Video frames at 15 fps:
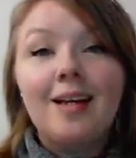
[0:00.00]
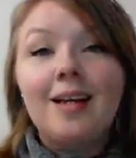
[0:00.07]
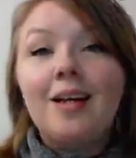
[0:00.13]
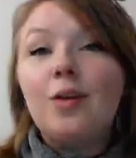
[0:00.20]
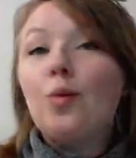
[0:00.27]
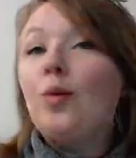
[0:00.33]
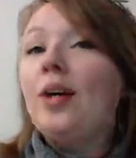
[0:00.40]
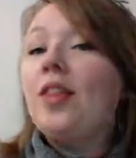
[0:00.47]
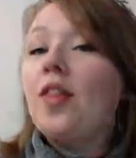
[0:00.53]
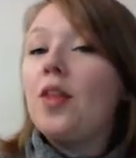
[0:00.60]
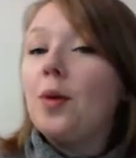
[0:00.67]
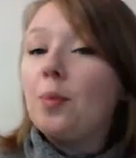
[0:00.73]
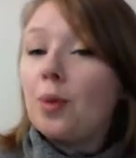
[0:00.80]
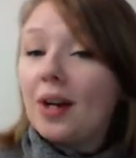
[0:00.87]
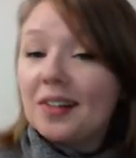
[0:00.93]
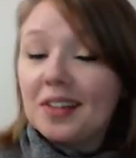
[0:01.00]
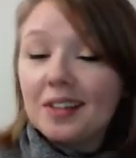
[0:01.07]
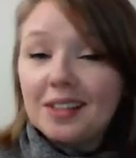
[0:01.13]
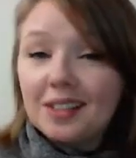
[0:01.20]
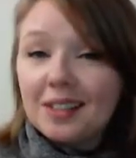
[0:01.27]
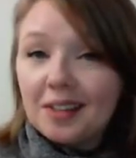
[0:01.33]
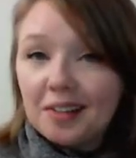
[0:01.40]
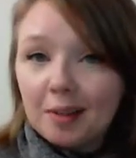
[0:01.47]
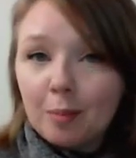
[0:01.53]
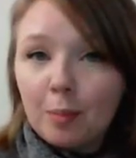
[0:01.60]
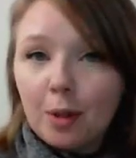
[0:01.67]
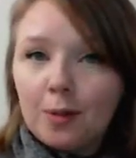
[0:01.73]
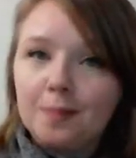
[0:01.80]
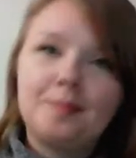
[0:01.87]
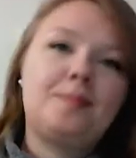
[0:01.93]
with present
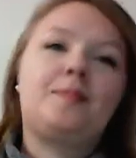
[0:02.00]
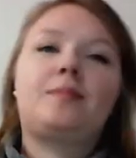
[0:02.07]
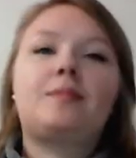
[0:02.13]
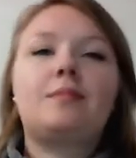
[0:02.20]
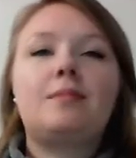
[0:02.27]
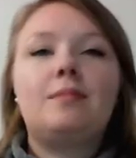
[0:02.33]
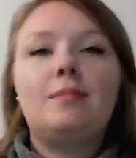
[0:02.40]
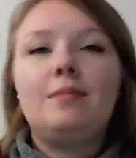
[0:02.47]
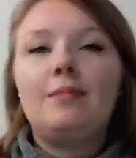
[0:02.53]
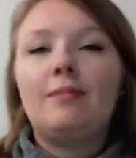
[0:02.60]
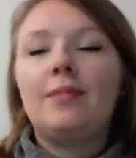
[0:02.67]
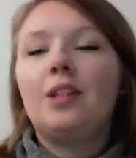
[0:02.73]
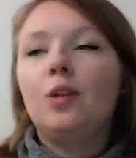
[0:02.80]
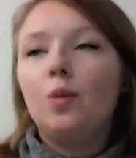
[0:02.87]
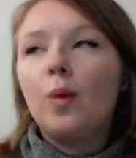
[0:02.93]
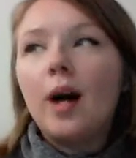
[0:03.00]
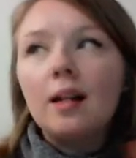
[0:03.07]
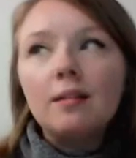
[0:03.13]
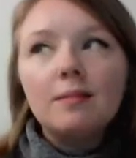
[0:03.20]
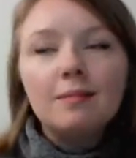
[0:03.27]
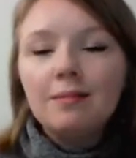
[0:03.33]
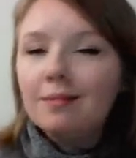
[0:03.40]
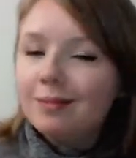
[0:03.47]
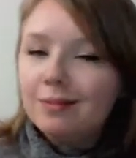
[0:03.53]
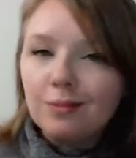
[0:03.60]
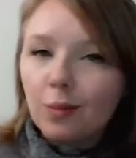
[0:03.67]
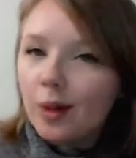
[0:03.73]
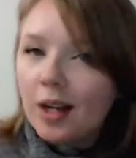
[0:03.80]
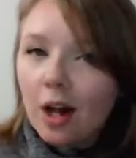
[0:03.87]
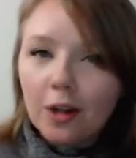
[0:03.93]
simple. Well, we
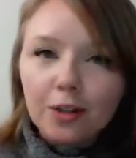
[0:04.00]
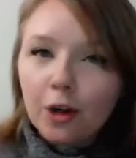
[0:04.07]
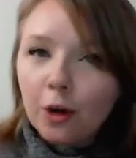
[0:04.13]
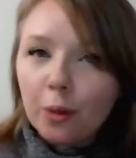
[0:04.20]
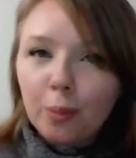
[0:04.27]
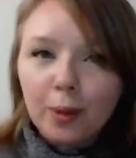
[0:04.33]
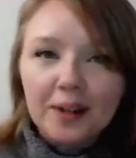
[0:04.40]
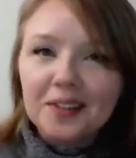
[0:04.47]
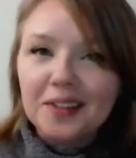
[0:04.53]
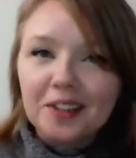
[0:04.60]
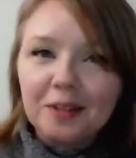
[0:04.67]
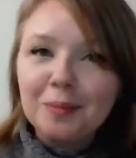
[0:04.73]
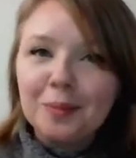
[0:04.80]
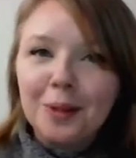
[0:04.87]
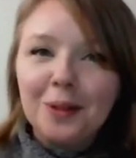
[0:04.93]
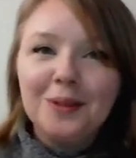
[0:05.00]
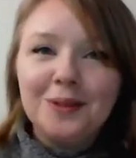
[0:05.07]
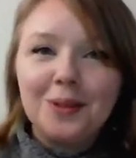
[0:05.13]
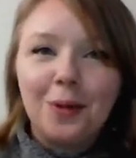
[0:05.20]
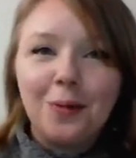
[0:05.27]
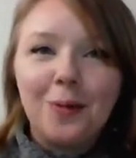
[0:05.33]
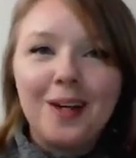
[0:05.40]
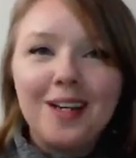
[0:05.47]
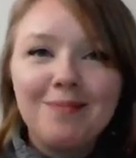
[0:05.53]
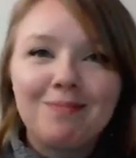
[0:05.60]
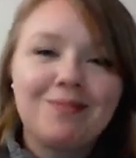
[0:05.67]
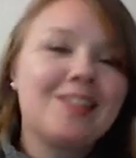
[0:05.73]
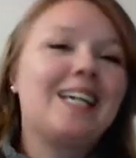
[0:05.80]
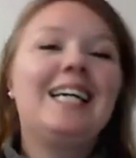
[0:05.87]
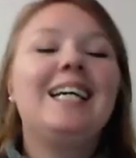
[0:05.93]
all know present simple, don't we?
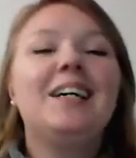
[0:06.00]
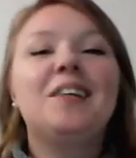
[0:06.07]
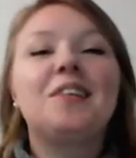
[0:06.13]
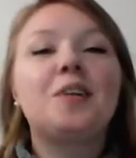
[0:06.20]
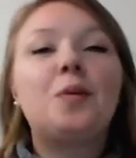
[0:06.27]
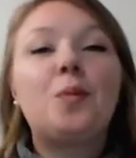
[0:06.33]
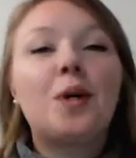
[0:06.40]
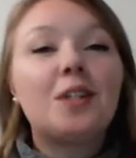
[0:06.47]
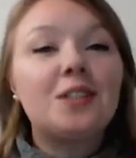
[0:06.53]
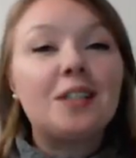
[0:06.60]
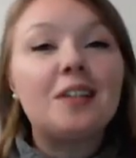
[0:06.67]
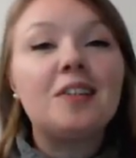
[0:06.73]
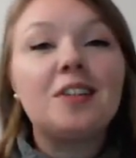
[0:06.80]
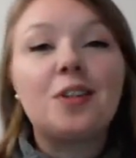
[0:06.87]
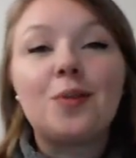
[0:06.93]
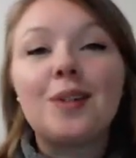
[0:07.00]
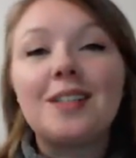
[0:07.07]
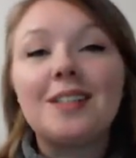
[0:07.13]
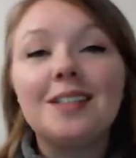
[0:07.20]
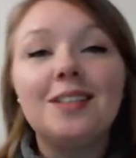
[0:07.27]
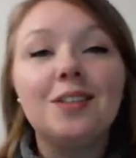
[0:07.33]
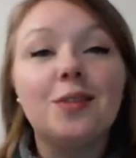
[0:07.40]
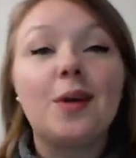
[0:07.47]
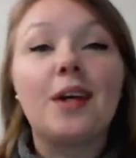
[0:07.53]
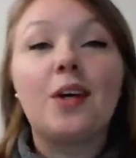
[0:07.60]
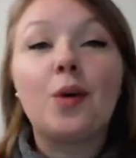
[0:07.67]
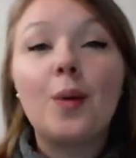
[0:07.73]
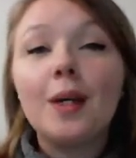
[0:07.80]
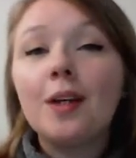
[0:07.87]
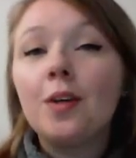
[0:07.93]
So we're just going to do a
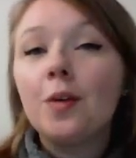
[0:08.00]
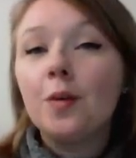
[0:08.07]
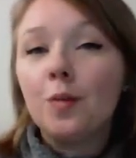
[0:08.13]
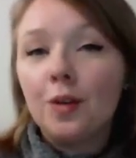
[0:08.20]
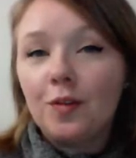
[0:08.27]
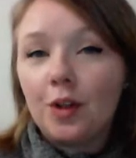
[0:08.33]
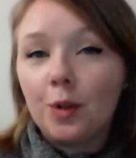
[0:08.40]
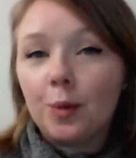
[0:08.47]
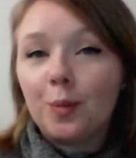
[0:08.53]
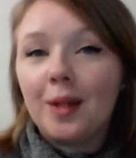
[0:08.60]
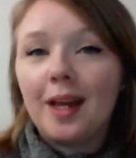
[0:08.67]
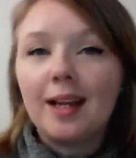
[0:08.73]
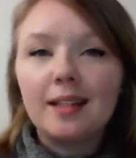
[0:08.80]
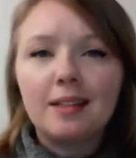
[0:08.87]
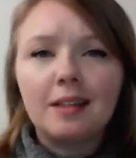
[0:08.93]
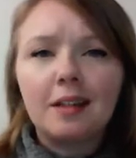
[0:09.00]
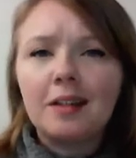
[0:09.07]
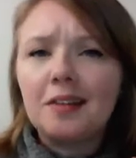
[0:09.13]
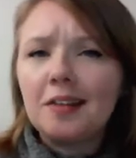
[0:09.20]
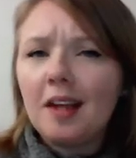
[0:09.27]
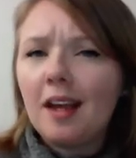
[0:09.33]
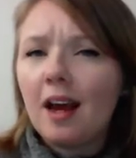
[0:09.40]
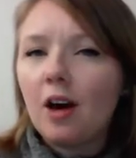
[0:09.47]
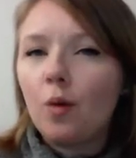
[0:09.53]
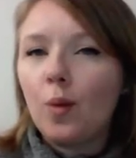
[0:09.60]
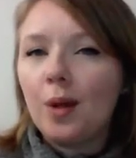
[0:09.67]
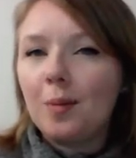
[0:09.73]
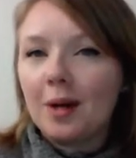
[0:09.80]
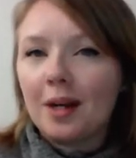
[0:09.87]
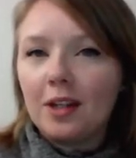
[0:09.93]
quick review and see how we
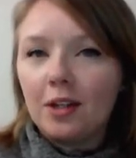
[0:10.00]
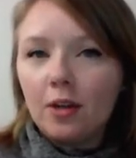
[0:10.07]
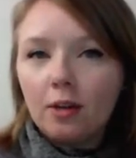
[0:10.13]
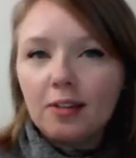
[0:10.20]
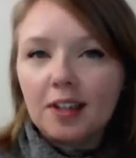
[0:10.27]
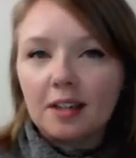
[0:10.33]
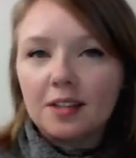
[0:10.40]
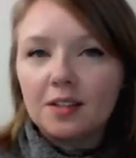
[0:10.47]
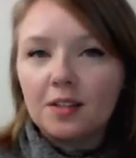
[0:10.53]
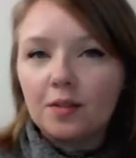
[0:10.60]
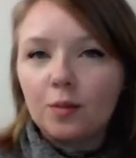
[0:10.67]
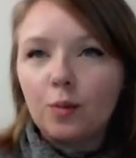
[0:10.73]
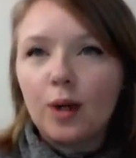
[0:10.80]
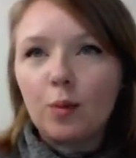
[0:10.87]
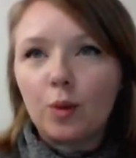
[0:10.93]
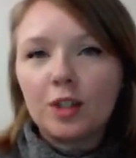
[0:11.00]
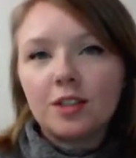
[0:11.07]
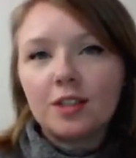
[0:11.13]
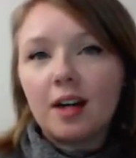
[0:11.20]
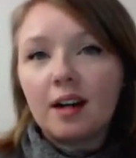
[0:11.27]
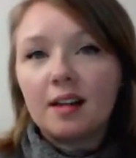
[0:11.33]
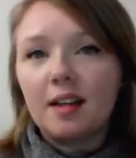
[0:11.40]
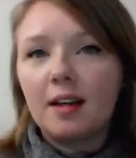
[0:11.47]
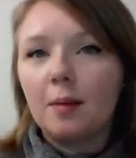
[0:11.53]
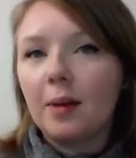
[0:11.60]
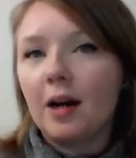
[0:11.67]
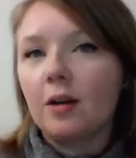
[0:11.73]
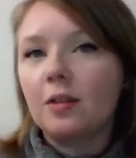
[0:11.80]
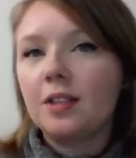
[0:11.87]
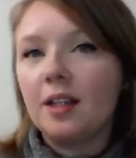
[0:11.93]
might use it when we're talking
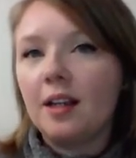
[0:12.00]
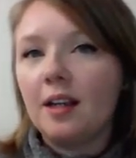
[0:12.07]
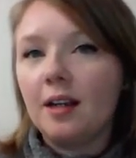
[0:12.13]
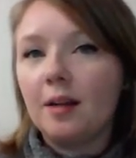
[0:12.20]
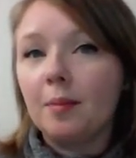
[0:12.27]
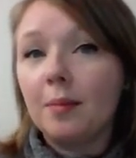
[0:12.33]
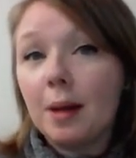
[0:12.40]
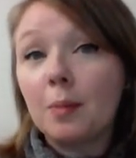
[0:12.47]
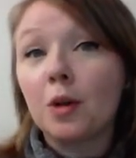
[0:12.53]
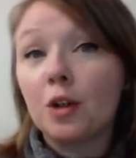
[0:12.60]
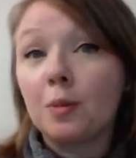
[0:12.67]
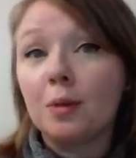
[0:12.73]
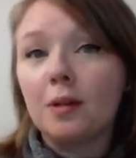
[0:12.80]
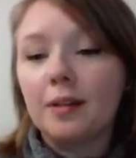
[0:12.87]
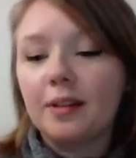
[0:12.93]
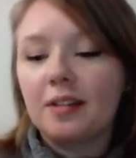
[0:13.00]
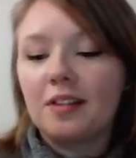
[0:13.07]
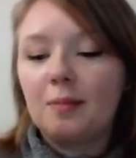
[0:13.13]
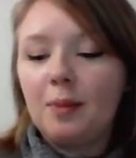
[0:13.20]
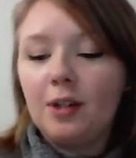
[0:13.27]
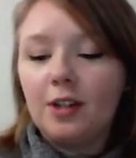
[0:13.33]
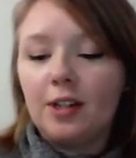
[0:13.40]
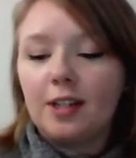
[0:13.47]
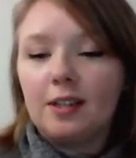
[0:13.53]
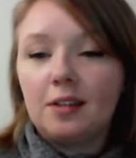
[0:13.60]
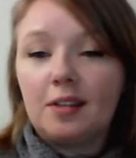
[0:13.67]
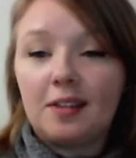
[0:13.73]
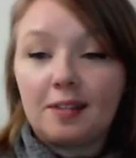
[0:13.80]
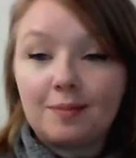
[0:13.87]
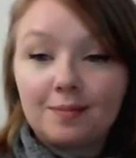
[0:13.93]
about a memorable experience.